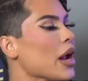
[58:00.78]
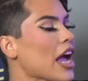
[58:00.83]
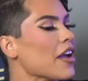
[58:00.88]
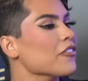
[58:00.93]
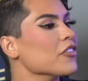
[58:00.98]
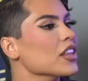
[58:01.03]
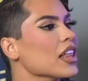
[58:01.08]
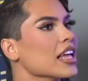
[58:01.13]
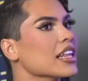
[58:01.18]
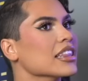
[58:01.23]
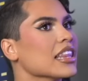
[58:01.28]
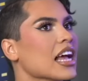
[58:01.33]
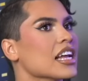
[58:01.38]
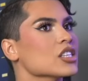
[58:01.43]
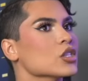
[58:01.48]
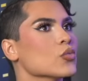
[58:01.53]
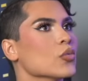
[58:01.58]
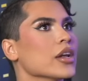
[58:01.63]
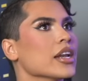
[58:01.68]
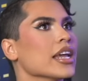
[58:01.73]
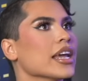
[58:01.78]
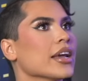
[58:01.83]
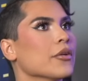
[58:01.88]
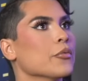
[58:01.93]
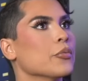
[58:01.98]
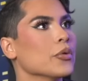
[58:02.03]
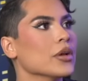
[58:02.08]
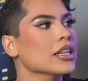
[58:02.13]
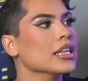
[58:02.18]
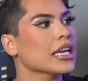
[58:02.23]
I feel like that's when
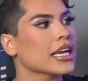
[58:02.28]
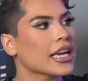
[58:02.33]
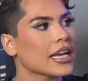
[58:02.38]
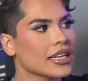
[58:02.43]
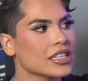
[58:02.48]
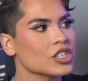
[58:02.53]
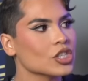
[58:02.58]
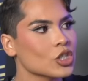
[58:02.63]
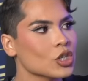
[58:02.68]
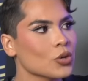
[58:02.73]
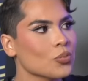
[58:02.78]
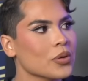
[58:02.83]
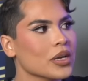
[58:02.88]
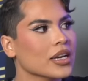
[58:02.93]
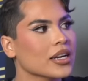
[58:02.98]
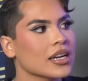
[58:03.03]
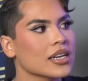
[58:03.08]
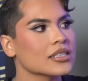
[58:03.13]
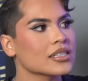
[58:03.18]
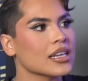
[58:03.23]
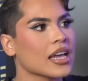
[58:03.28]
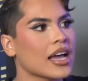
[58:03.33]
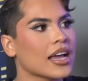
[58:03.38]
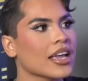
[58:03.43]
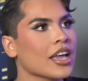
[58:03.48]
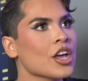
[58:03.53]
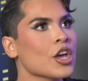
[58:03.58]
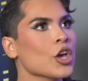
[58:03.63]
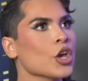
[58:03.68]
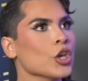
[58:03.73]
it really hits you, because
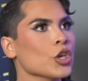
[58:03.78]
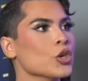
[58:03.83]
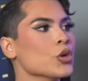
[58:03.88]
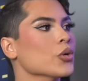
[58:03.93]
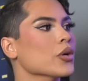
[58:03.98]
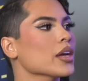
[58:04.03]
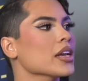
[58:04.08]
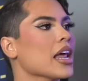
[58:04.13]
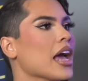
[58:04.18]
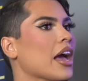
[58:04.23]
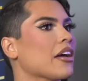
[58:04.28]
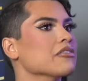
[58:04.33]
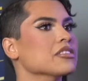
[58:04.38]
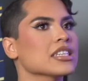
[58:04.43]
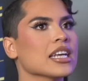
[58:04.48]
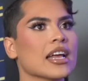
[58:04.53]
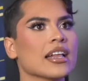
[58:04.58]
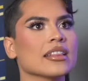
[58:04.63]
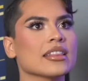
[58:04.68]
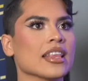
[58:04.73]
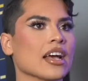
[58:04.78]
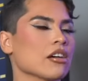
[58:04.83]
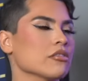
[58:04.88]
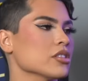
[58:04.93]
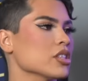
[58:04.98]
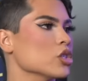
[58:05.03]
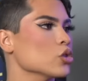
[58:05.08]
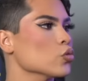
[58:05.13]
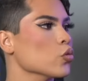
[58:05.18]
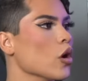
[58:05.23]
like you can have
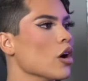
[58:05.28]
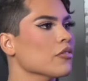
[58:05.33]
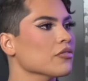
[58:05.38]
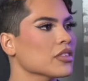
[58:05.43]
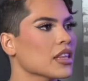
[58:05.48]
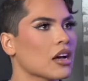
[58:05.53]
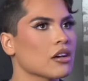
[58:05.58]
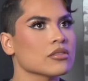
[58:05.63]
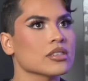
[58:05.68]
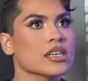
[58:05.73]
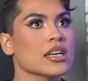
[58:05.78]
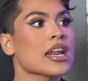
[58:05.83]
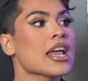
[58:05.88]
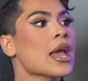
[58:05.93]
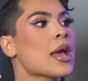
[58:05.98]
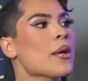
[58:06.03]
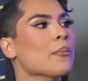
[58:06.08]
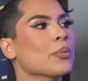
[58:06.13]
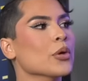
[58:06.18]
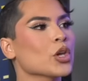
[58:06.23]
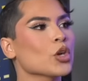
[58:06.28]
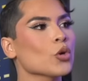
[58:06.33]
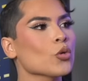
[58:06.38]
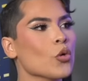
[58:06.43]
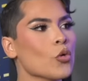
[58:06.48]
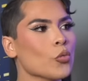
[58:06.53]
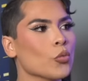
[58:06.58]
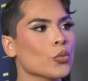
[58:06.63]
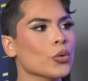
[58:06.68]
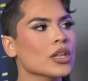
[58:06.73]
10,000, 12,000, but you
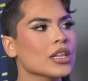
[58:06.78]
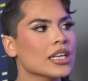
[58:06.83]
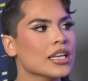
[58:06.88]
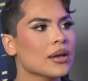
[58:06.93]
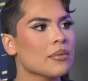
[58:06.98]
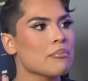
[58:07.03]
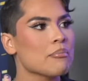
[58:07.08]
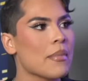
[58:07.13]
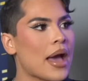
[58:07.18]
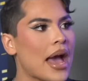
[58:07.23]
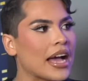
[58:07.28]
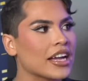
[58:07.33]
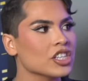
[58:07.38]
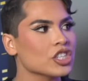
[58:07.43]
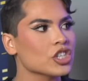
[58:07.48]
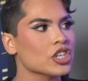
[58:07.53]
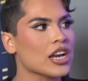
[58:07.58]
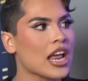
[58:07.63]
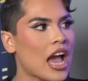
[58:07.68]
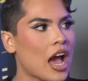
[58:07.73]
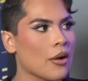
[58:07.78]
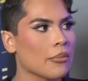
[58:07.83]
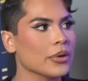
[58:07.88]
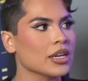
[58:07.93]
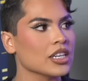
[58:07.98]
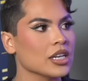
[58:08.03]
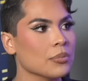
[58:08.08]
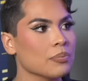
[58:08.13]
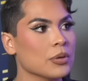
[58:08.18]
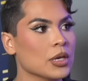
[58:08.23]
don't really imagine how
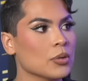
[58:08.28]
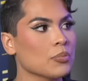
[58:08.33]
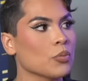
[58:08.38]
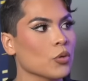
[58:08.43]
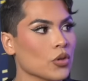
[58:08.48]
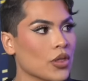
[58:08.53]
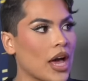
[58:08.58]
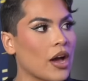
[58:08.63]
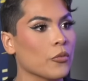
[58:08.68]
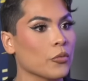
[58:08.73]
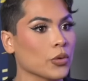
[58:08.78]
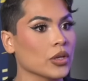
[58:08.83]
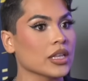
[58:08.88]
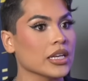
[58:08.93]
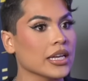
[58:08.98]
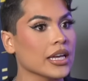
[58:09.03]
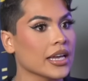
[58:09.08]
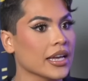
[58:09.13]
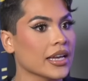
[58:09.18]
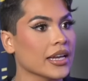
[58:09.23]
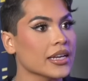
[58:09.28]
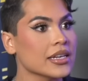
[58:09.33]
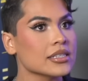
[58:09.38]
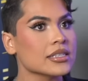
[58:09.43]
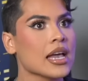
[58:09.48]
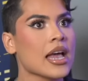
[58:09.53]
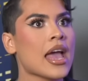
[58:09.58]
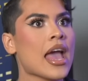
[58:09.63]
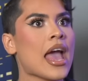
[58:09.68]
many people that really is.